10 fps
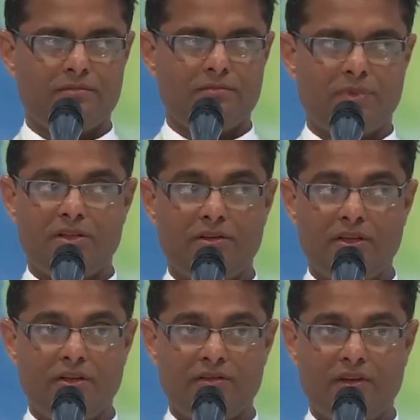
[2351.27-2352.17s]
But the
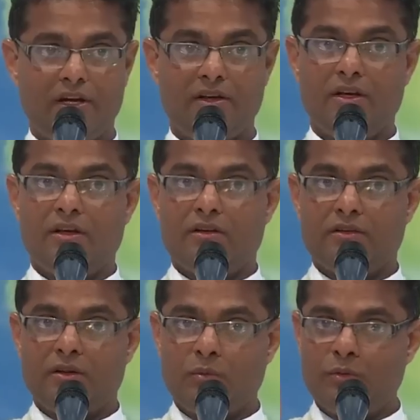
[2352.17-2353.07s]
thing is that
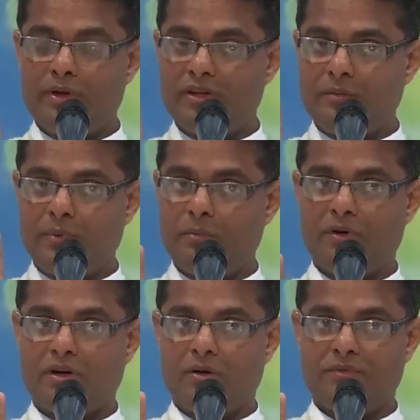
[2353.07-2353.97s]
the moment that
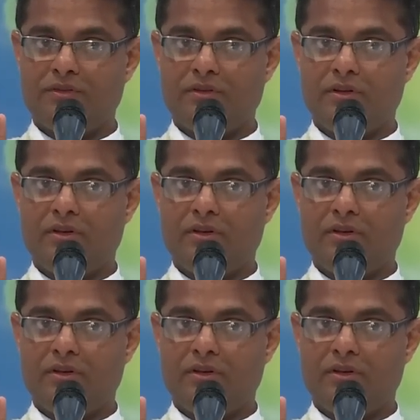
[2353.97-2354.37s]
paper comes,